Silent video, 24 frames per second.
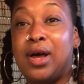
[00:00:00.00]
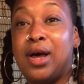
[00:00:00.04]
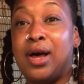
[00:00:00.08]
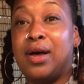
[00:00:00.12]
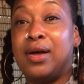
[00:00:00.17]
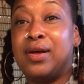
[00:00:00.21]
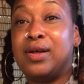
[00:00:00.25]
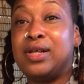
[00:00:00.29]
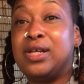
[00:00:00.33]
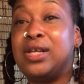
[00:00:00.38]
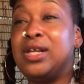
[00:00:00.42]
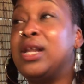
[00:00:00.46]

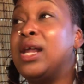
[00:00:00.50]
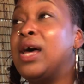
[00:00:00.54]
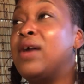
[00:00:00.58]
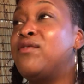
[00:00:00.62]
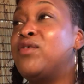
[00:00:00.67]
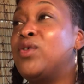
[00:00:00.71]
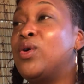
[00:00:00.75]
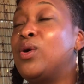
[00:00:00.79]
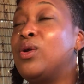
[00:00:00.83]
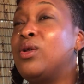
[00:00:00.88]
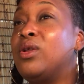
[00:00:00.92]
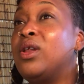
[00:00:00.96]
uh,
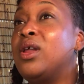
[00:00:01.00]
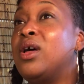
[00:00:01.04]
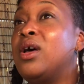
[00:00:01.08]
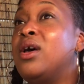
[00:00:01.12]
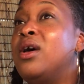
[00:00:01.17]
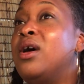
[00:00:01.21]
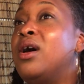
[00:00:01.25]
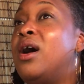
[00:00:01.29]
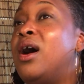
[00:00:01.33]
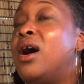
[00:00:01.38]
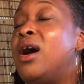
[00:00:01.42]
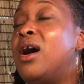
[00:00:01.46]
level
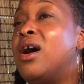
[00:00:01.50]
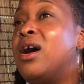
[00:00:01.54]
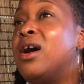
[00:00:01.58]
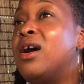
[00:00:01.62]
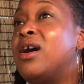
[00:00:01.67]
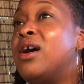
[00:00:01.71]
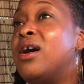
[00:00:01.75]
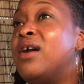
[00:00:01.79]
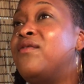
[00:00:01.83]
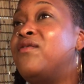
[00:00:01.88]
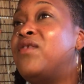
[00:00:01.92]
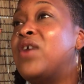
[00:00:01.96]

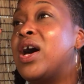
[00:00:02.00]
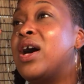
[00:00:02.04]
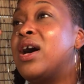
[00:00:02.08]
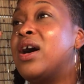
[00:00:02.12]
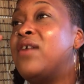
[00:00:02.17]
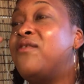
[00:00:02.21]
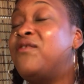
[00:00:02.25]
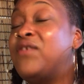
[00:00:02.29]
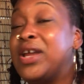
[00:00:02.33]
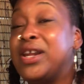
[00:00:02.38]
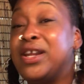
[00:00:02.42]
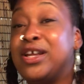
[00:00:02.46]
of
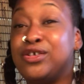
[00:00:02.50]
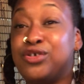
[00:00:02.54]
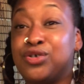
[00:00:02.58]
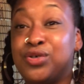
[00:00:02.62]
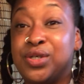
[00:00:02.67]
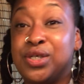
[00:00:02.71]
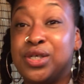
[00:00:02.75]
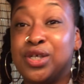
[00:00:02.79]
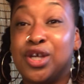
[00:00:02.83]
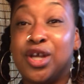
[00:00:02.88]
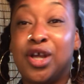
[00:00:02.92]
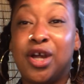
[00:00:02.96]
uh,
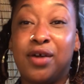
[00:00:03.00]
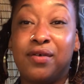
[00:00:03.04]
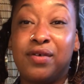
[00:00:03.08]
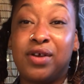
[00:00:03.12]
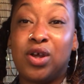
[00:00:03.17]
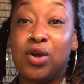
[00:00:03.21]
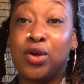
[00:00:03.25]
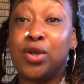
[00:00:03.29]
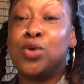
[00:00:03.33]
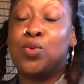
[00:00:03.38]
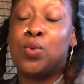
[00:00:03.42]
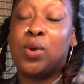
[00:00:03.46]
financial
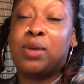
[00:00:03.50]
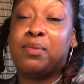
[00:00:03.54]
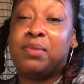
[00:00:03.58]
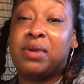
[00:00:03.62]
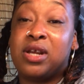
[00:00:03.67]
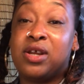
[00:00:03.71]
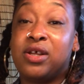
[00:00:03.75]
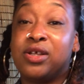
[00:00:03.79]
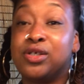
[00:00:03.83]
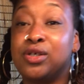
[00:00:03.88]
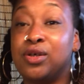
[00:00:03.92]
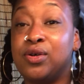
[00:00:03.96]
security or you want to
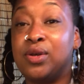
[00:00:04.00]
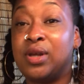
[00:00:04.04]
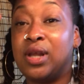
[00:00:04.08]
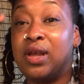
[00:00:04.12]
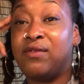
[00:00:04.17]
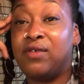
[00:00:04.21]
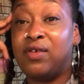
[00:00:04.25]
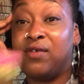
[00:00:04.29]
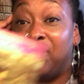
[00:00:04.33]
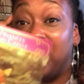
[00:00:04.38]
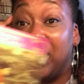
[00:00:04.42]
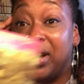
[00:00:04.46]
be in a certain
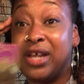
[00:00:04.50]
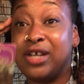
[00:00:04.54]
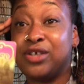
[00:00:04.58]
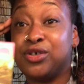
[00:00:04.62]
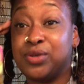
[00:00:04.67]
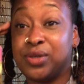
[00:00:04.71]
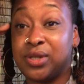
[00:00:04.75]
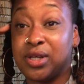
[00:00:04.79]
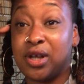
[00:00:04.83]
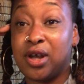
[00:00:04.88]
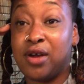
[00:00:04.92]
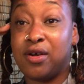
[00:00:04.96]
level of
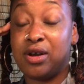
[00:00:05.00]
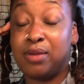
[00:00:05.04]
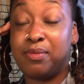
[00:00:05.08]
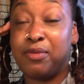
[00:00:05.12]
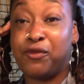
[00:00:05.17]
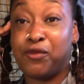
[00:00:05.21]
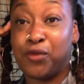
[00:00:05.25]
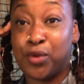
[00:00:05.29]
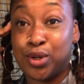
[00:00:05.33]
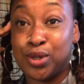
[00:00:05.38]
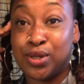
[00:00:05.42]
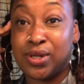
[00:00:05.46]
financial security
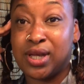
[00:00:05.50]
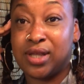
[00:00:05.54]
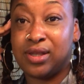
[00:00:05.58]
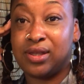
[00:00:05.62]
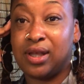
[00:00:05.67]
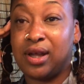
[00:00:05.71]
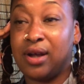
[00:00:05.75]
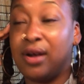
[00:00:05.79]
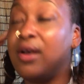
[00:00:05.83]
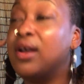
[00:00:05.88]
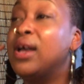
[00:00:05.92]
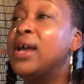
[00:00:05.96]
before you
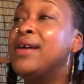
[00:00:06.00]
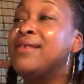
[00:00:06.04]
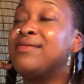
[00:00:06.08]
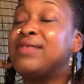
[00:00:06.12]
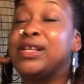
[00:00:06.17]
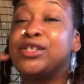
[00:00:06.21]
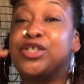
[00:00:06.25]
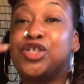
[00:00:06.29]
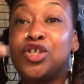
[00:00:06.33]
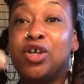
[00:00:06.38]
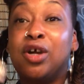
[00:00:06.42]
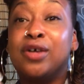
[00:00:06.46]
get there,
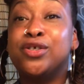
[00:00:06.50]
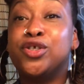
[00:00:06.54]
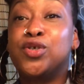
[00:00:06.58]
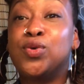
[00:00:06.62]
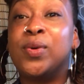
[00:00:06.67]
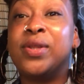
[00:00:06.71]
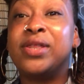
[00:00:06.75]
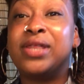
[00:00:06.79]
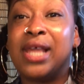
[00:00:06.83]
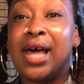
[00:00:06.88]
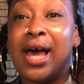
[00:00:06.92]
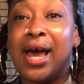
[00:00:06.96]
then start
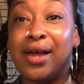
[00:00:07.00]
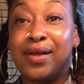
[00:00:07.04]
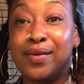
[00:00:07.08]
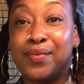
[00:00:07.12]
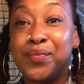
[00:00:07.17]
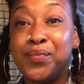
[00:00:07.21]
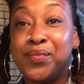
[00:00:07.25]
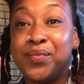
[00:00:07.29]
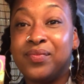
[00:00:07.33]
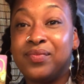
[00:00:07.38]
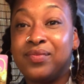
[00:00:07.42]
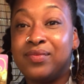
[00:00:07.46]
doing that.
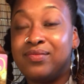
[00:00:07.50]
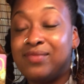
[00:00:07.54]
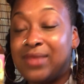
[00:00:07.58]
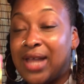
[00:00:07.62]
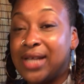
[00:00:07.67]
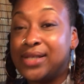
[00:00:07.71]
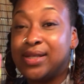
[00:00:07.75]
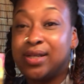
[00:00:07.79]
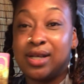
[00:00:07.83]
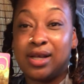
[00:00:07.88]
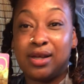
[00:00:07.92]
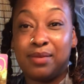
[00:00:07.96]

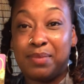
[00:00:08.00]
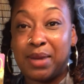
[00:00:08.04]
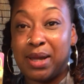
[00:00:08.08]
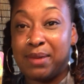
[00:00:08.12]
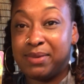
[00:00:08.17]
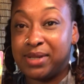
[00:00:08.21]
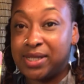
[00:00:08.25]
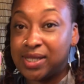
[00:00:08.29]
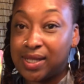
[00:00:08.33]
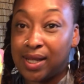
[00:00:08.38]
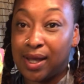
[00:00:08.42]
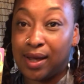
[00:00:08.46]
That's a good
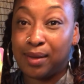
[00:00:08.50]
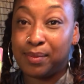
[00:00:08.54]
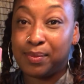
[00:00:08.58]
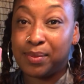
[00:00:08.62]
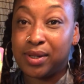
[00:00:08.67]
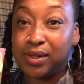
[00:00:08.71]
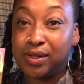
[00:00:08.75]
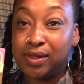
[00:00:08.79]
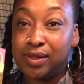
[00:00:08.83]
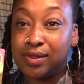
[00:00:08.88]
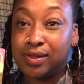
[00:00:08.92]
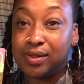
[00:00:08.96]
baby step.
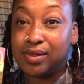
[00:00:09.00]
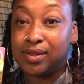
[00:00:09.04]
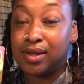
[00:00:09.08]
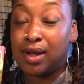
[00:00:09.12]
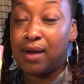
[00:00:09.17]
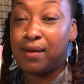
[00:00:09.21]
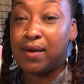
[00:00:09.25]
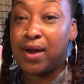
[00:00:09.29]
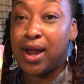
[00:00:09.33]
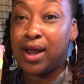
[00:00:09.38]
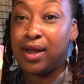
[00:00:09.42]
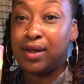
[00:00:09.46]

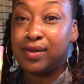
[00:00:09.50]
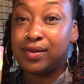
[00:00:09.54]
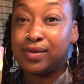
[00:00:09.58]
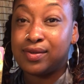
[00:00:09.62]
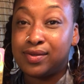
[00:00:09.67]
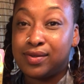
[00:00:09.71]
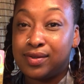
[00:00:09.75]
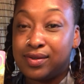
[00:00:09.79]
All right.